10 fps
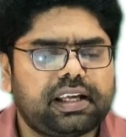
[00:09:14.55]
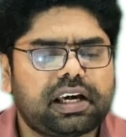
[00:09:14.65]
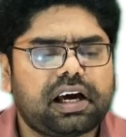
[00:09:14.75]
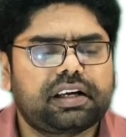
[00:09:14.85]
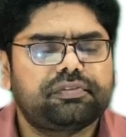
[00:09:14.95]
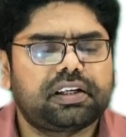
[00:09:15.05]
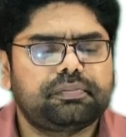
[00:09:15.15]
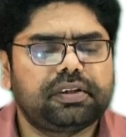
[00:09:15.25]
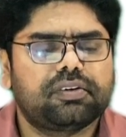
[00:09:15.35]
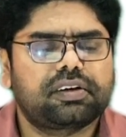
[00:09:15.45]
and
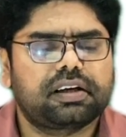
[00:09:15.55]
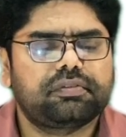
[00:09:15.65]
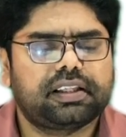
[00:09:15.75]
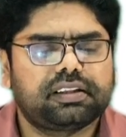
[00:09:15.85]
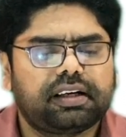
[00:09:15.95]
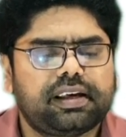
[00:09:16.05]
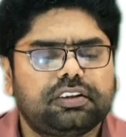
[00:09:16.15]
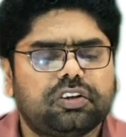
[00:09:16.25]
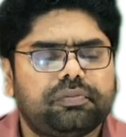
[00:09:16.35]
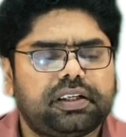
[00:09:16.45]
RFLP occur when the
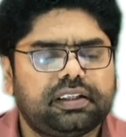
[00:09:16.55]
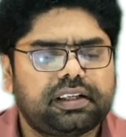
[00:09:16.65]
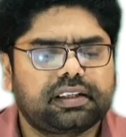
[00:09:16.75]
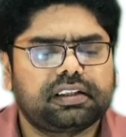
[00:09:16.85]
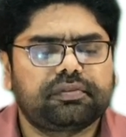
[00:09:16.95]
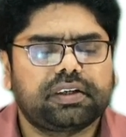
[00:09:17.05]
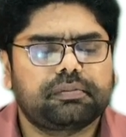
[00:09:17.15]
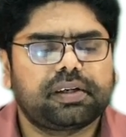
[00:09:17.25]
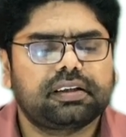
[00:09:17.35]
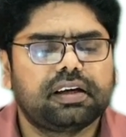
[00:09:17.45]
length of a detected
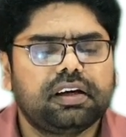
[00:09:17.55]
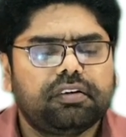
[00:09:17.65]
fragment